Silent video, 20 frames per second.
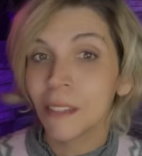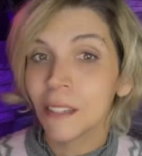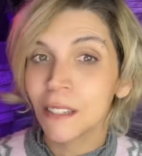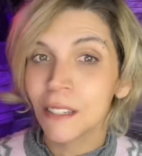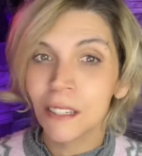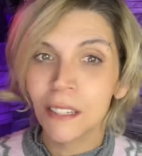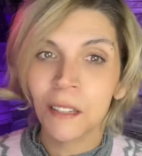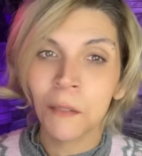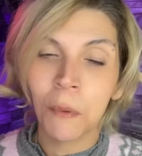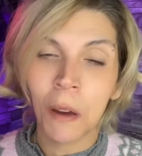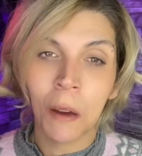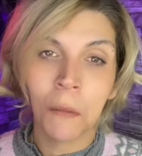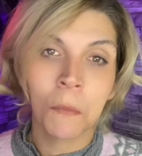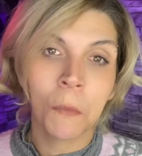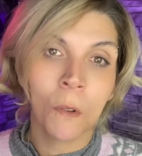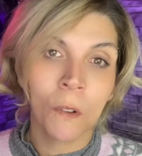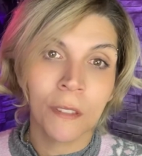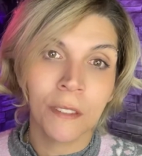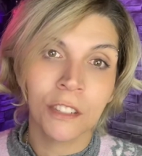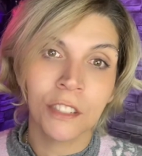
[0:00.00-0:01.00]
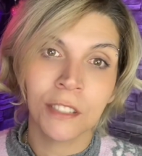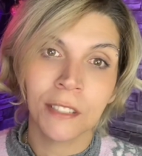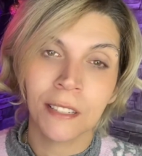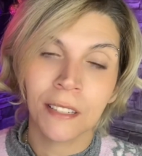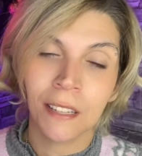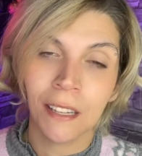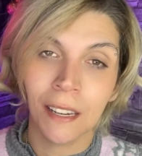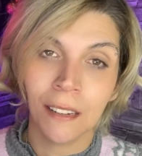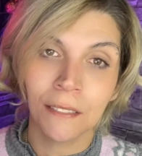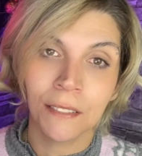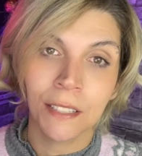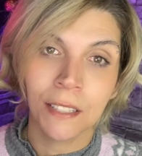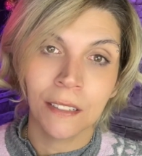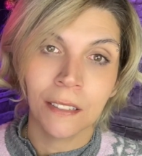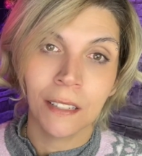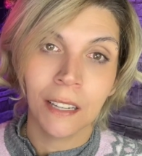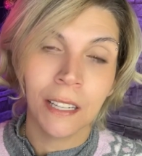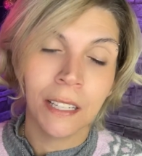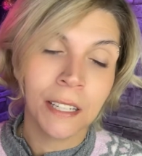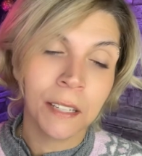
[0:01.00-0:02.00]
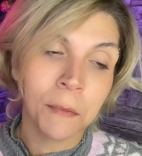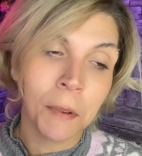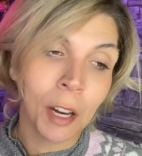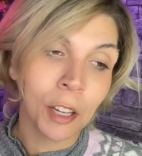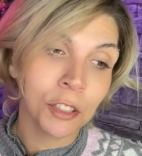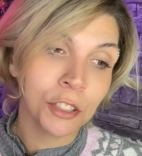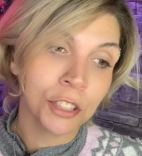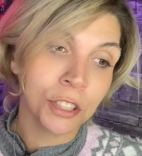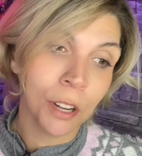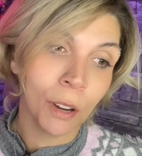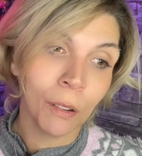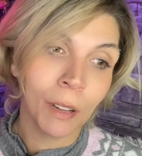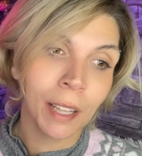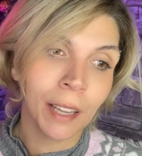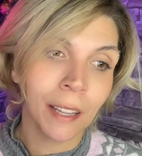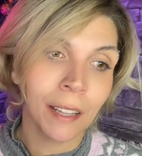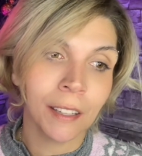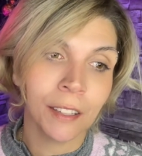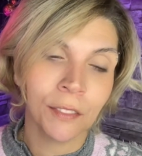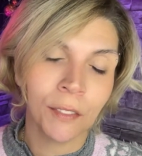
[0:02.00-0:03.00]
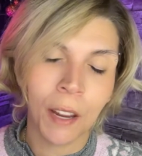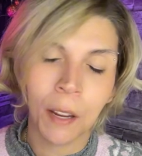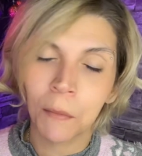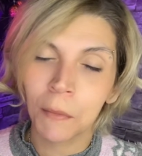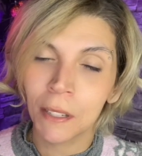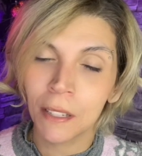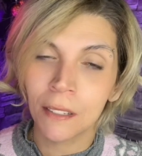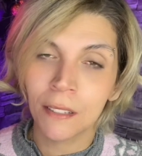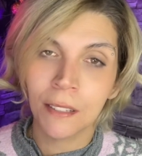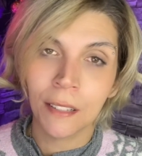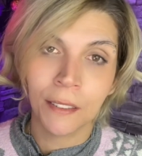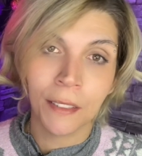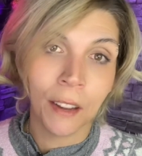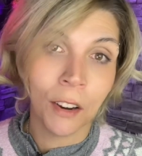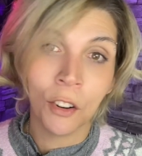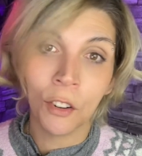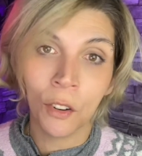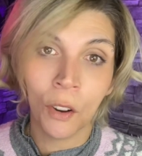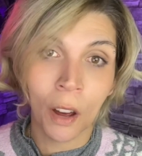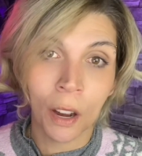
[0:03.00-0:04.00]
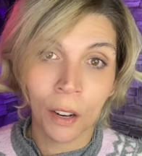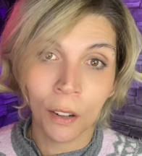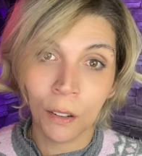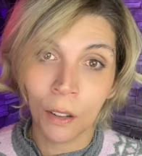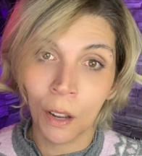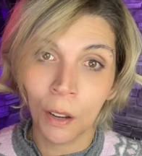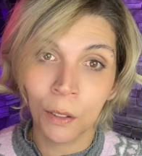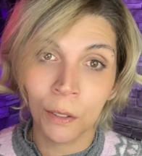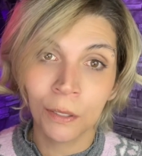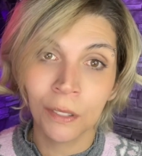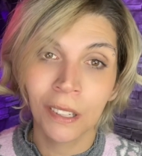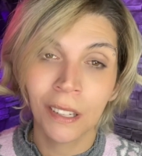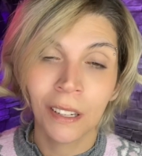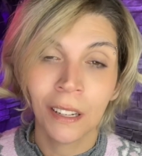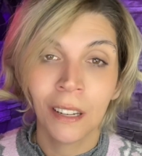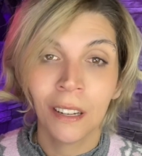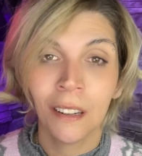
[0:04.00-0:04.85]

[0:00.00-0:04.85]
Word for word: this is about more than just gifts. It's about showing these families that they're not alone